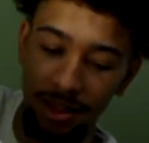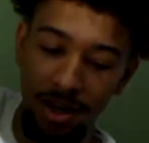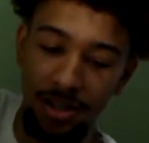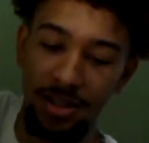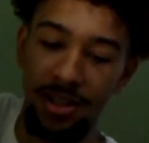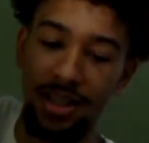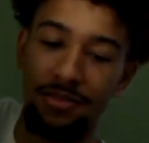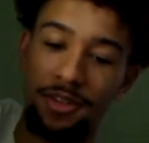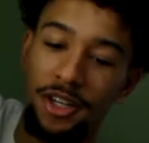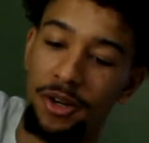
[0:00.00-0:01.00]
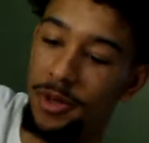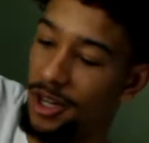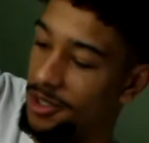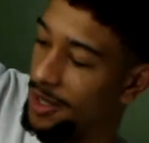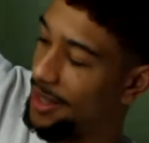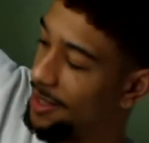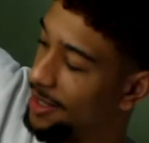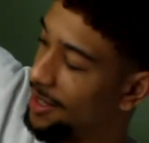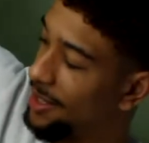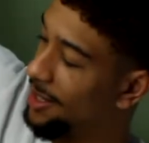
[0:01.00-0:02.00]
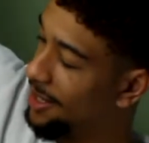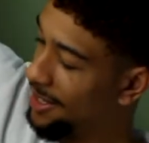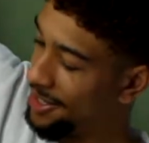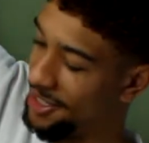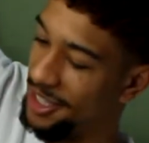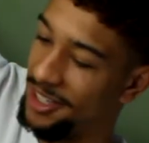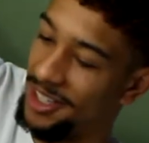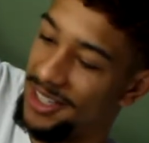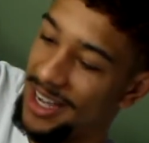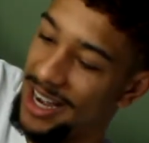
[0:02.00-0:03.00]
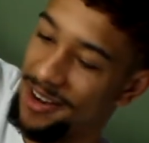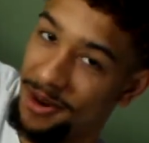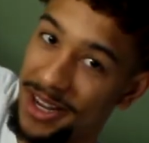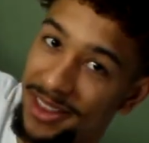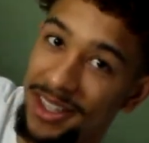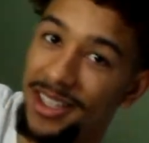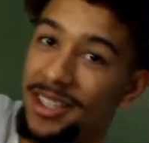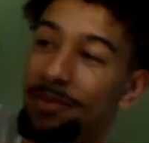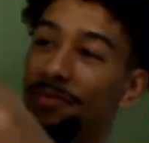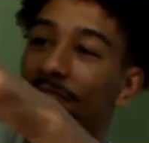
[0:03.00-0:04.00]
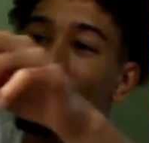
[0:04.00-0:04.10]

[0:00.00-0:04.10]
long sleeve. You know, we also got the shit on the side right there.